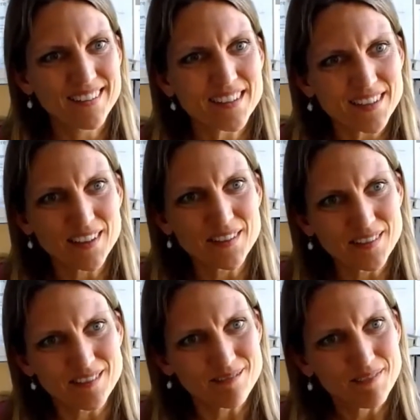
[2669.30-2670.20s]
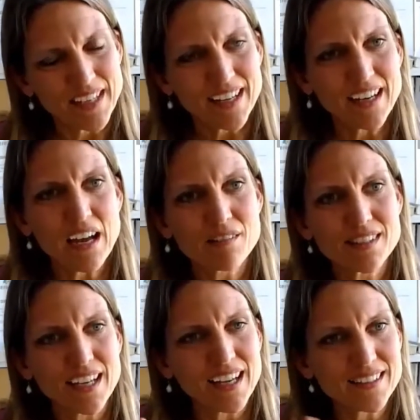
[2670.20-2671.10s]
So yeah, I would
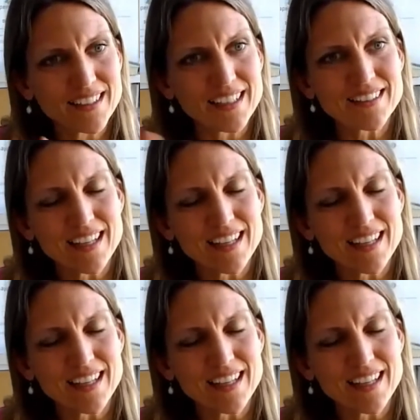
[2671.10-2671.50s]
say it's